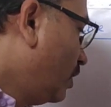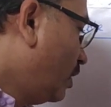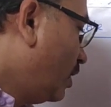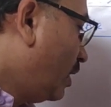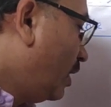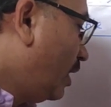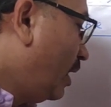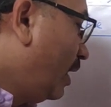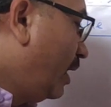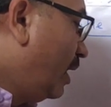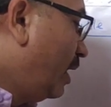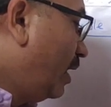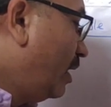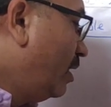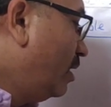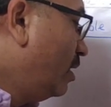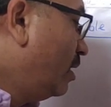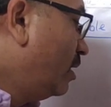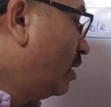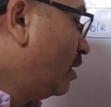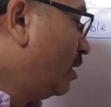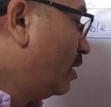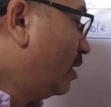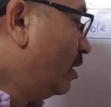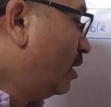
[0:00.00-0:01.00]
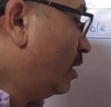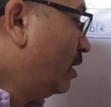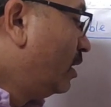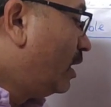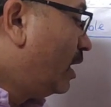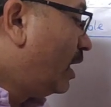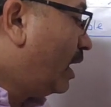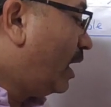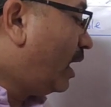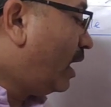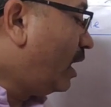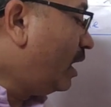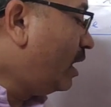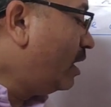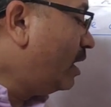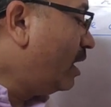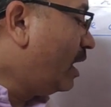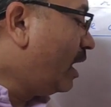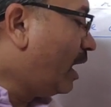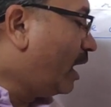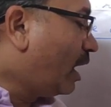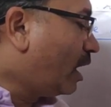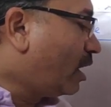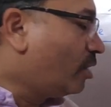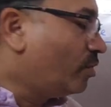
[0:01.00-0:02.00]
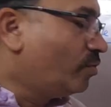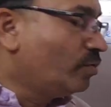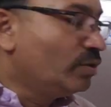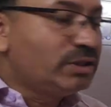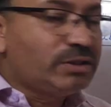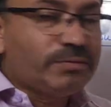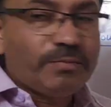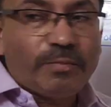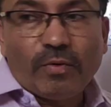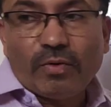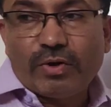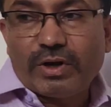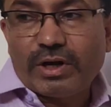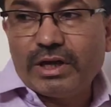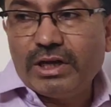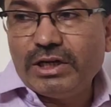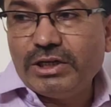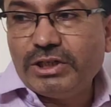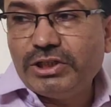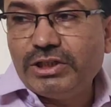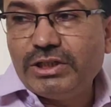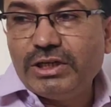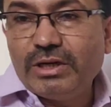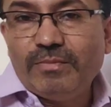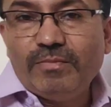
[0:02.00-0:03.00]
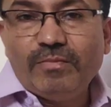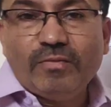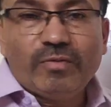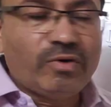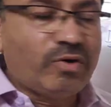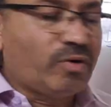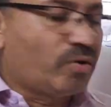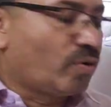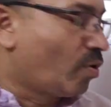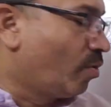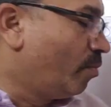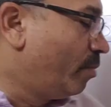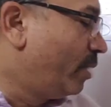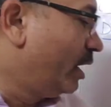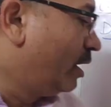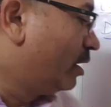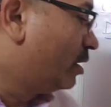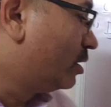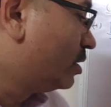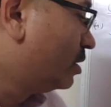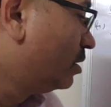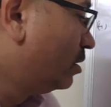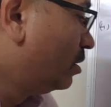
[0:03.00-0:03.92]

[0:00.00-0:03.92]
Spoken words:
and add aqueous potassium chromate